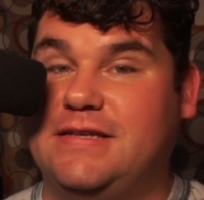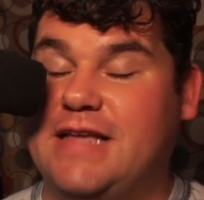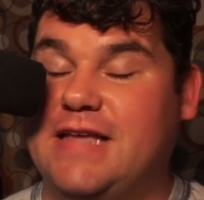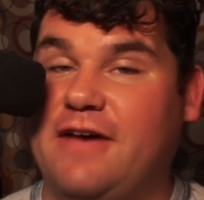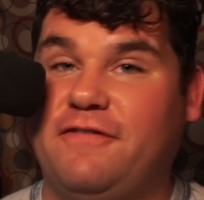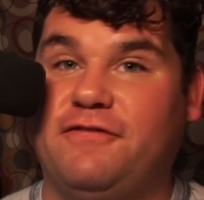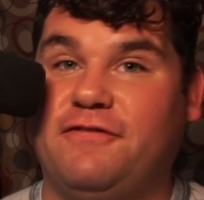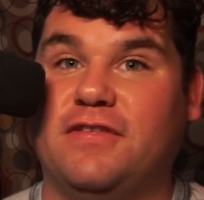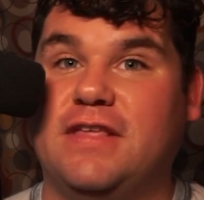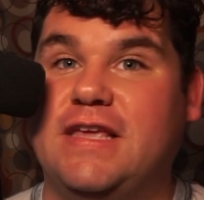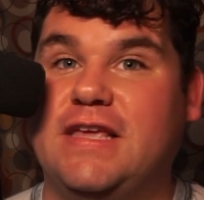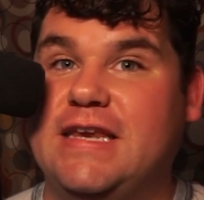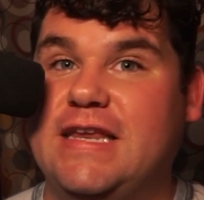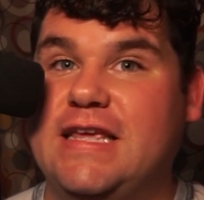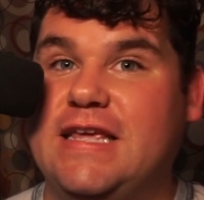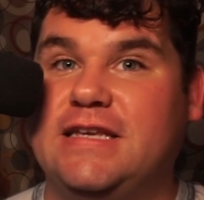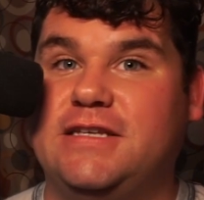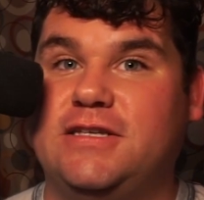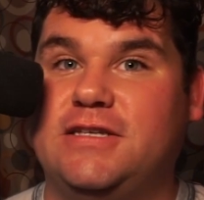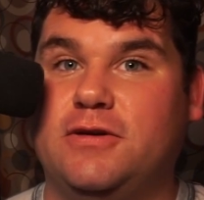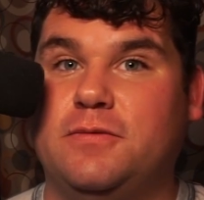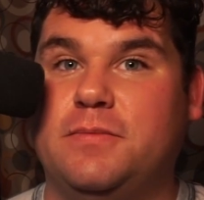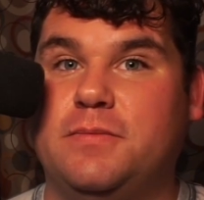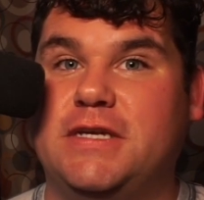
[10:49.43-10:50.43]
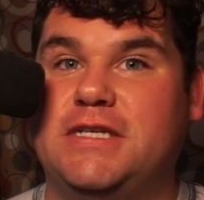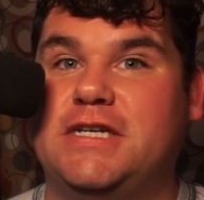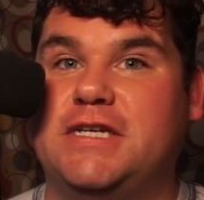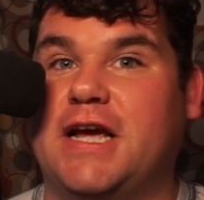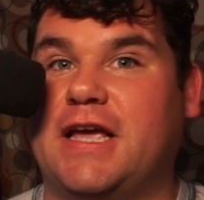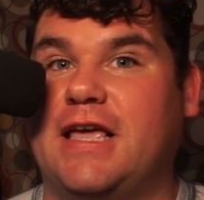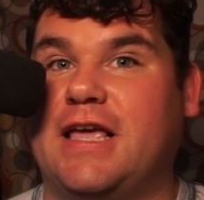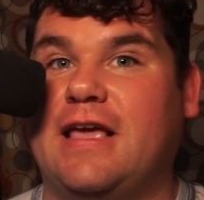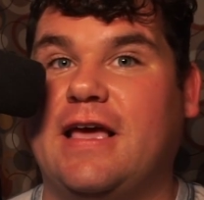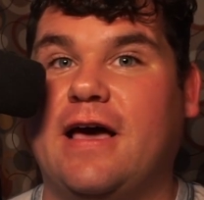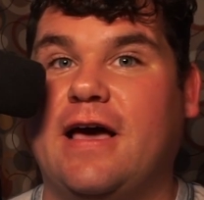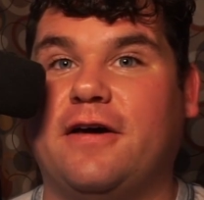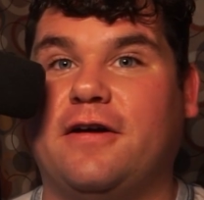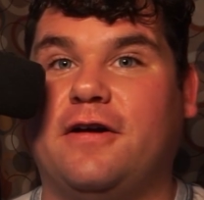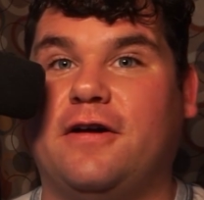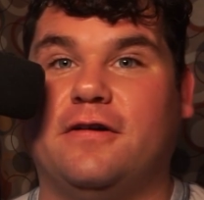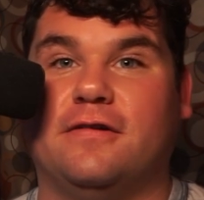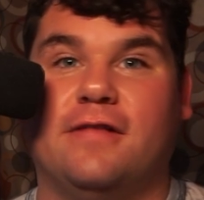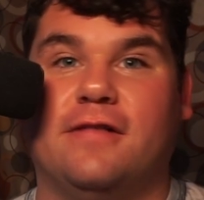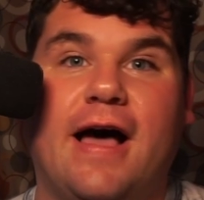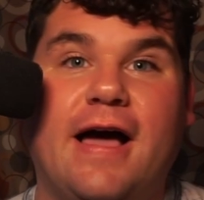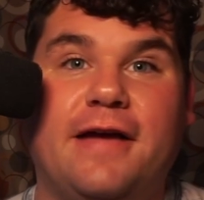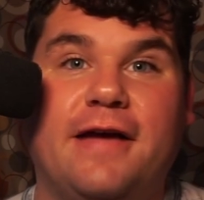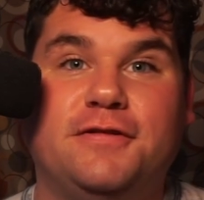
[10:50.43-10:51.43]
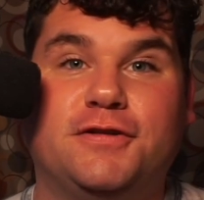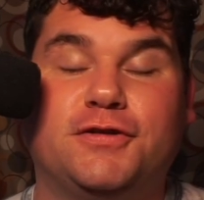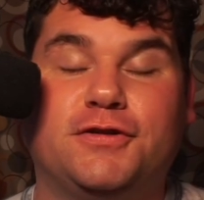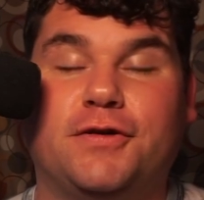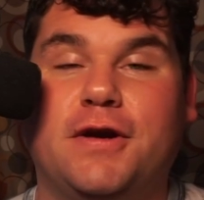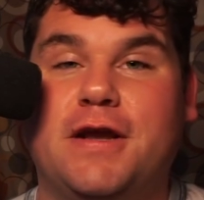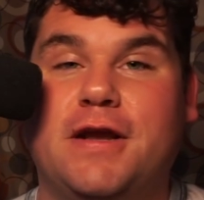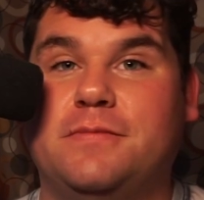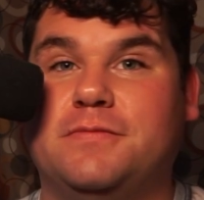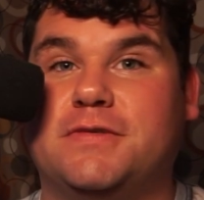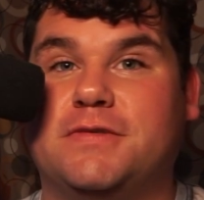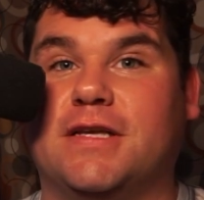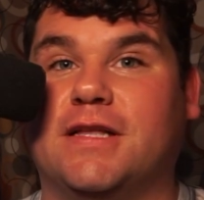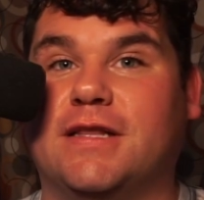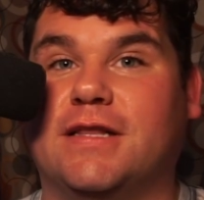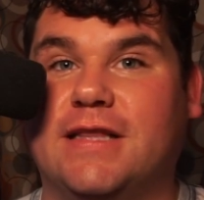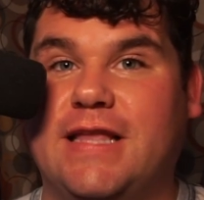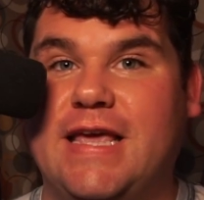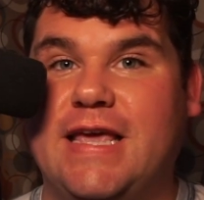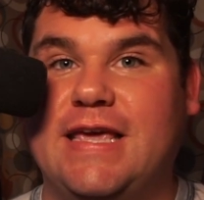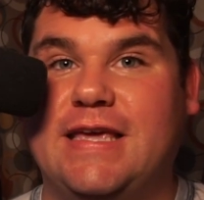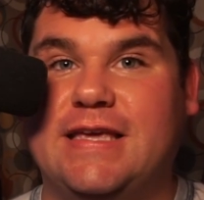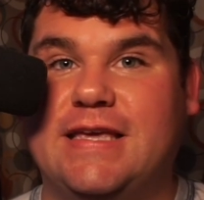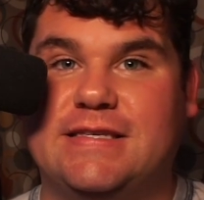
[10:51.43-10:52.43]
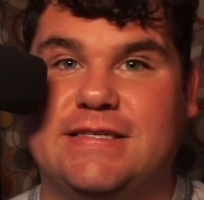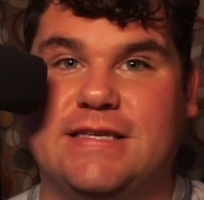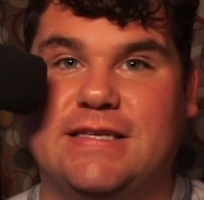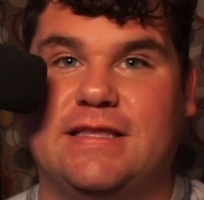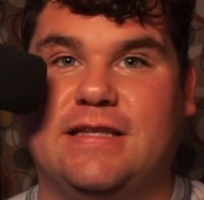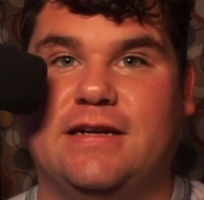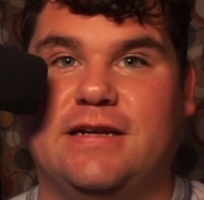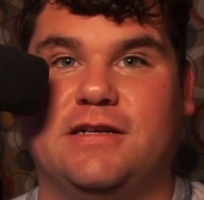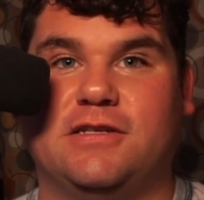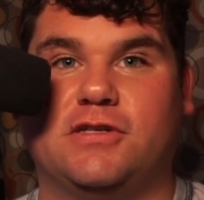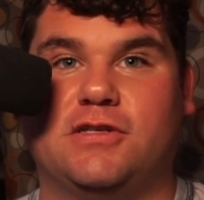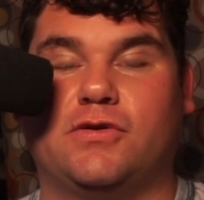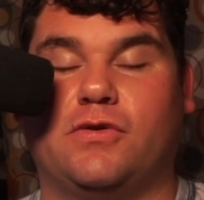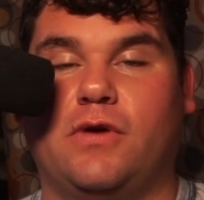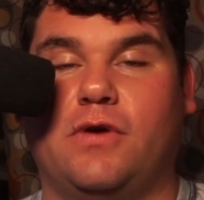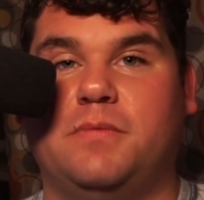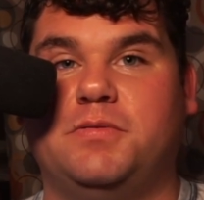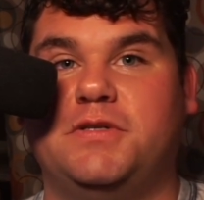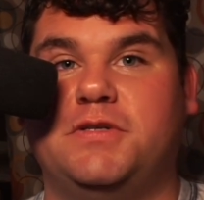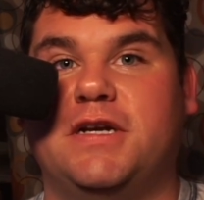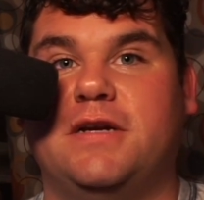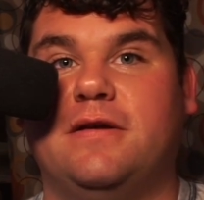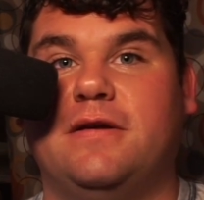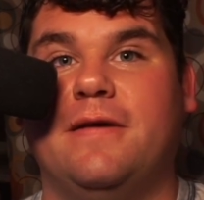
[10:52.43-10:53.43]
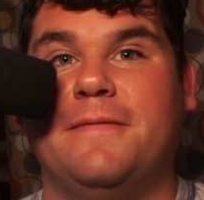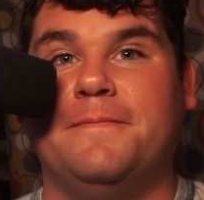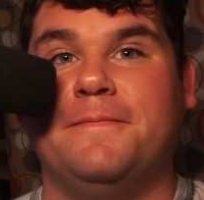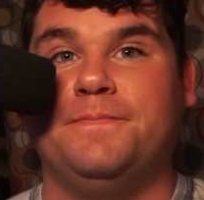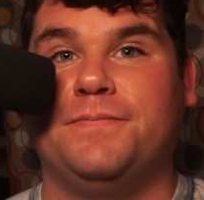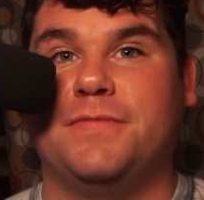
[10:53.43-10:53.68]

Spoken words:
definitely need to be checking out our live streams. Link is in the description.